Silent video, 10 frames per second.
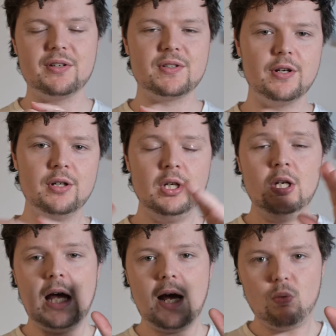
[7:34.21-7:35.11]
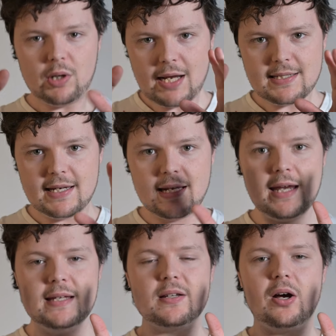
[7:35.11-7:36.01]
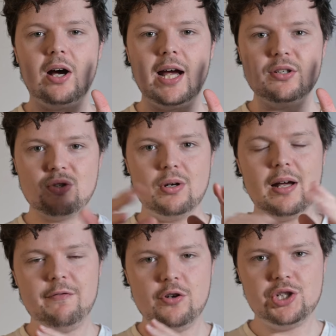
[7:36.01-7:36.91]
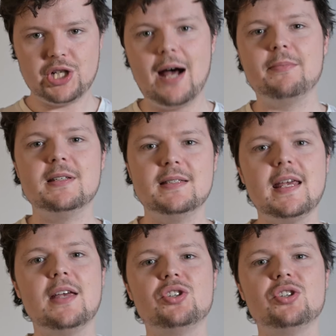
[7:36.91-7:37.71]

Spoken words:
So what I did is I took a few sharpness test